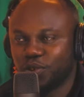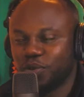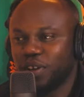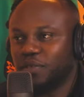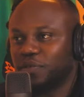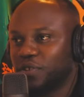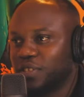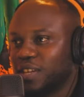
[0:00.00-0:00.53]
So you
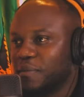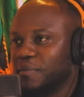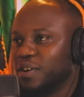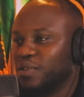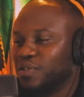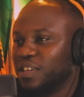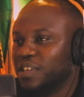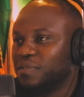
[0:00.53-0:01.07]
wait for
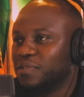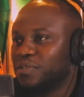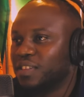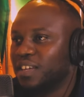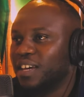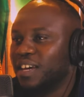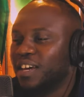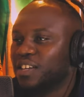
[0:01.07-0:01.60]
someone who gives
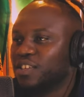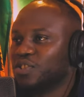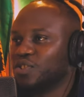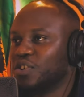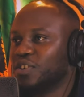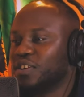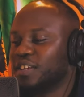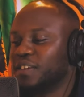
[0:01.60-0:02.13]
you the...
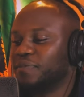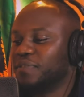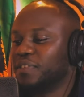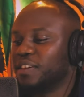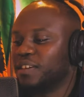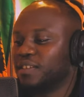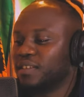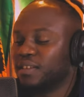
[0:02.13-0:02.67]
So
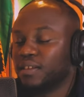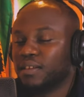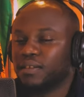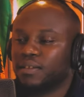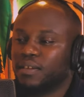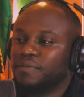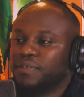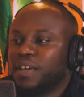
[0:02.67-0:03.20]

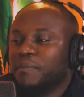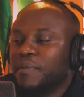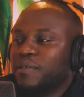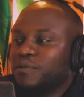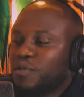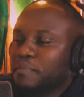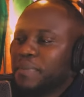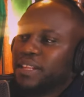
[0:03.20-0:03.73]
if
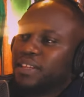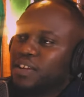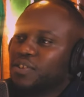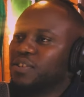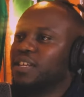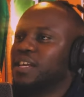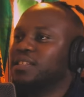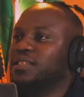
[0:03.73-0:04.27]
someone from
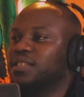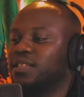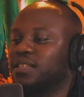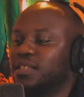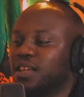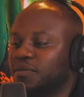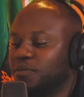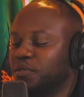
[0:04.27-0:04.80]
Matero just
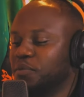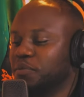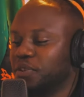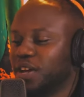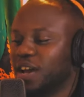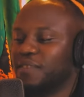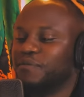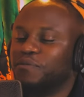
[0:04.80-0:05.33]
sees that
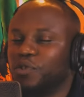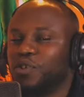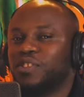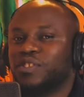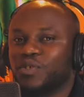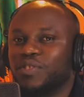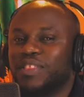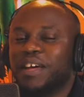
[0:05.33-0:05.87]
formula and
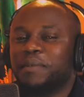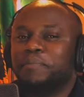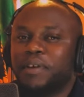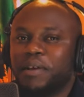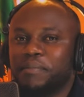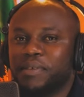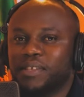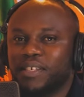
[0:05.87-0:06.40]
votes on that
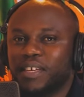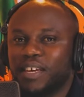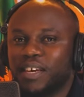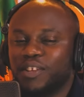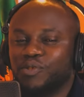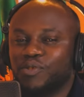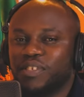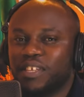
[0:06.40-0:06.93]
premise
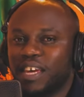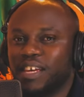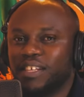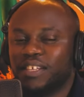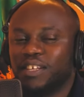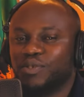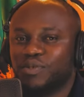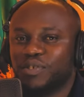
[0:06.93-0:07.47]
to
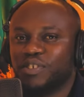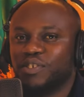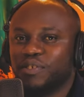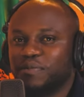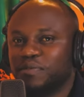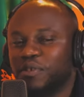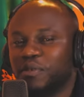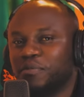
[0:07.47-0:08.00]
say HH will
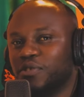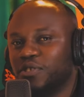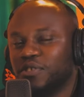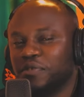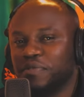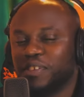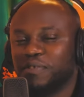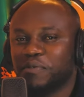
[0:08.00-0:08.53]
reduce fuel
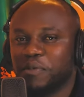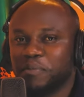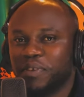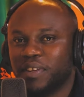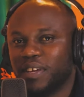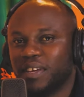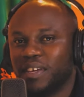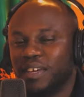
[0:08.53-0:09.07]
because of this
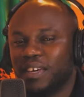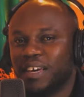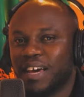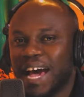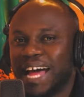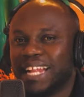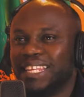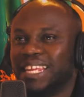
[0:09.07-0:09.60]
formula
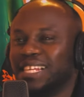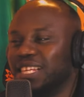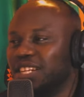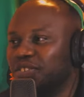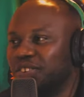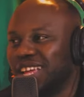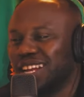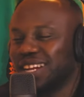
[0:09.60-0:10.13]
and
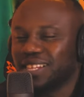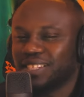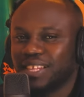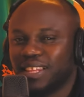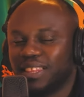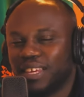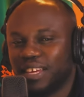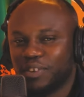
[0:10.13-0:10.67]
doesn't really
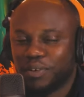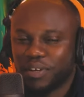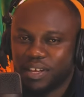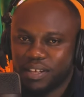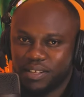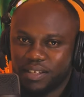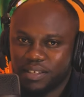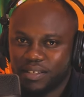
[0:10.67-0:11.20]
understand the
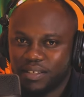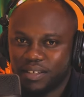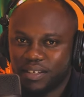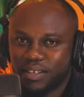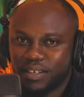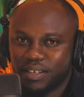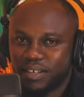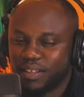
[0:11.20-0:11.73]
intricacies,
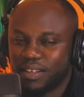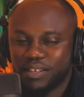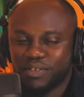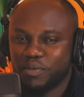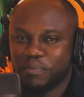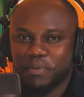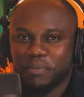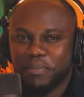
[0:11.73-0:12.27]

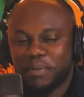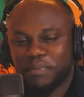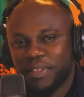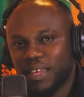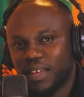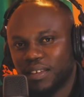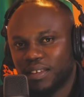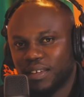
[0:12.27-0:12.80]
there's no problem
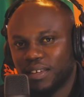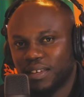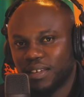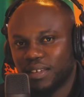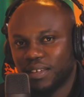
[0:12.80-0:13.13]
with that.